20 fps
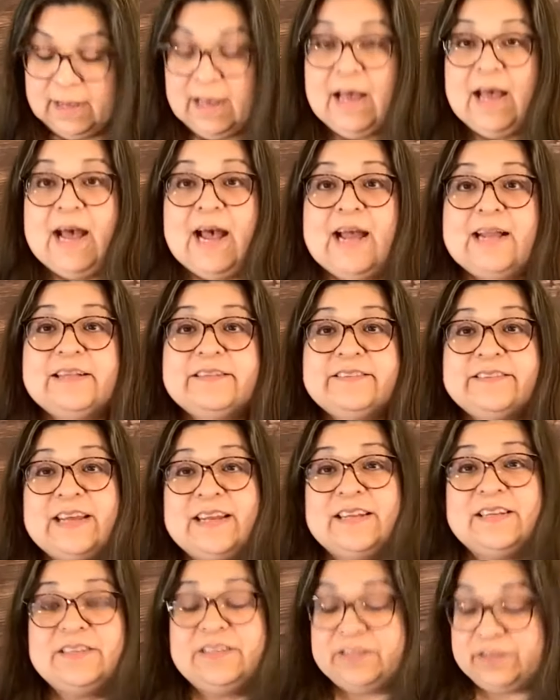I
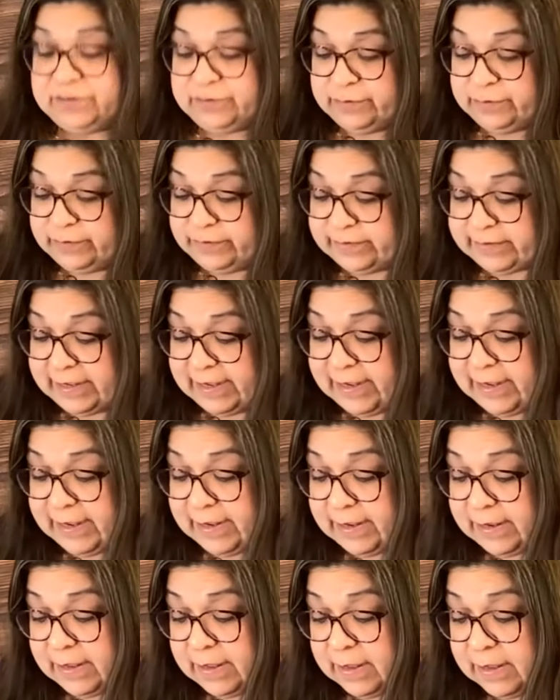decided to use
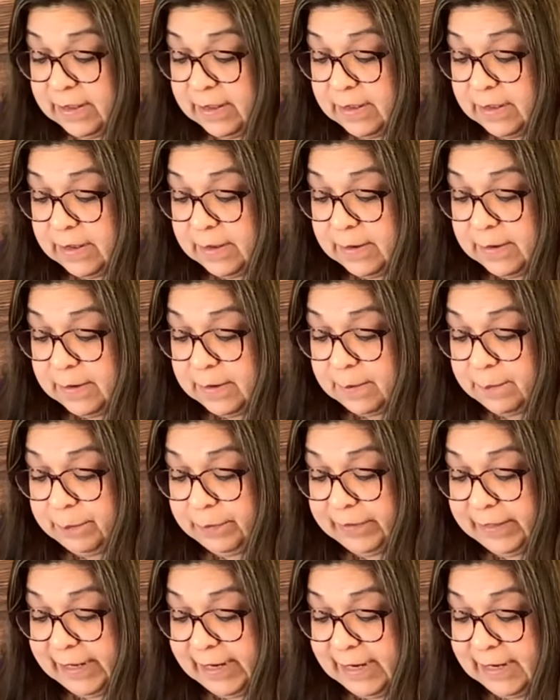a
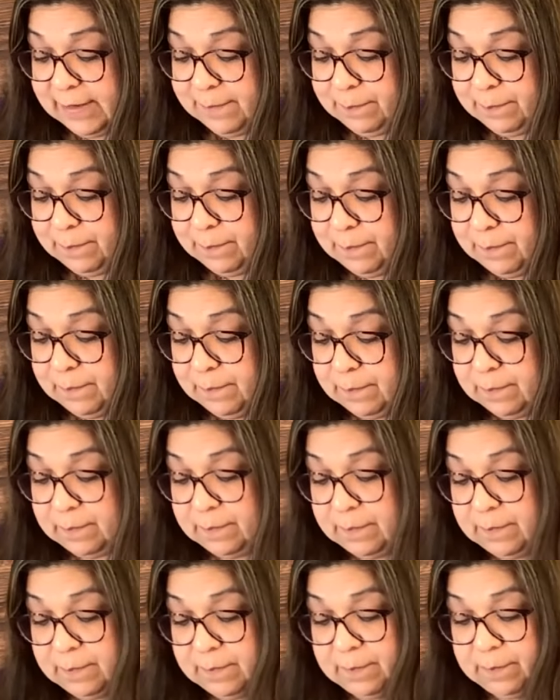plain
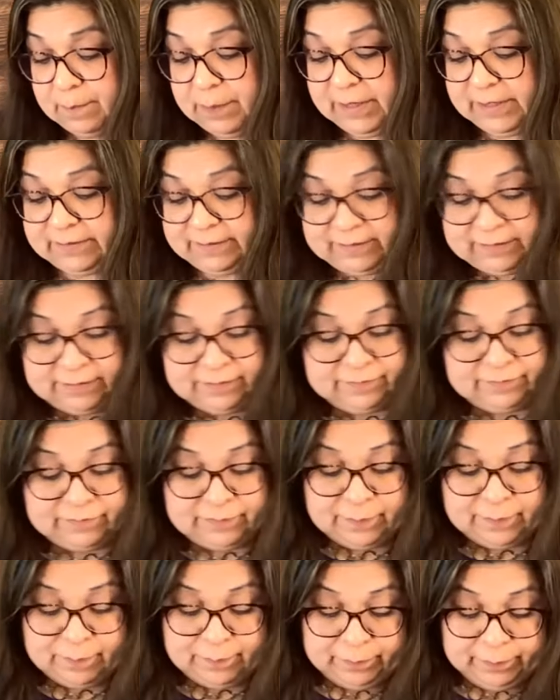piece
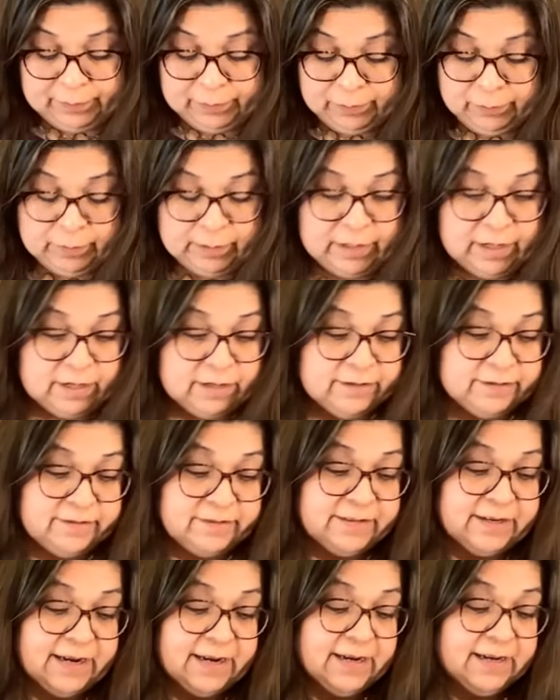of blue
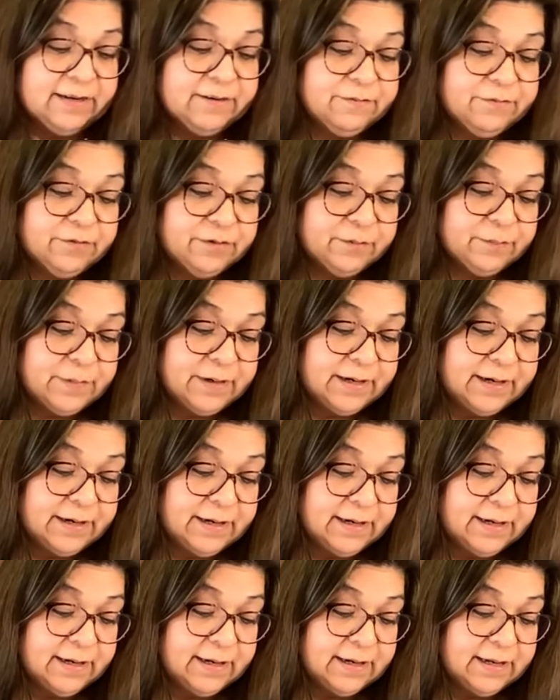cardstock for
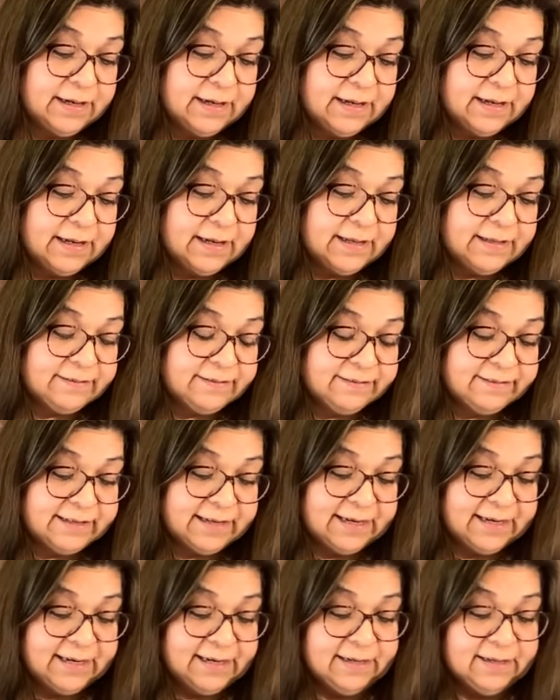my
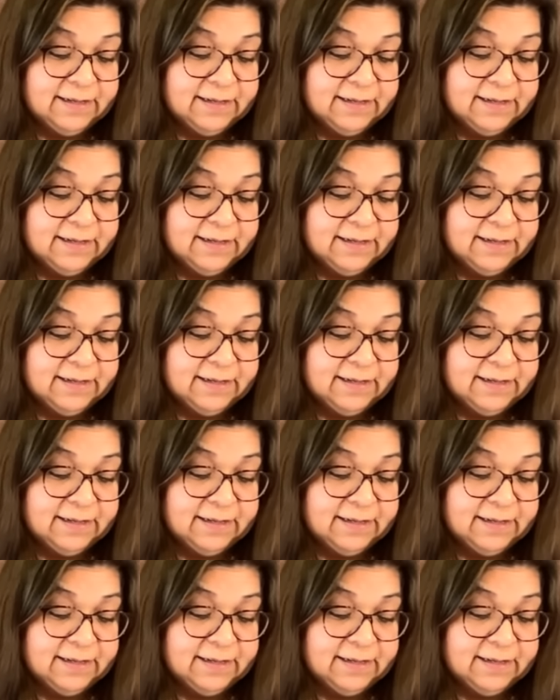inside.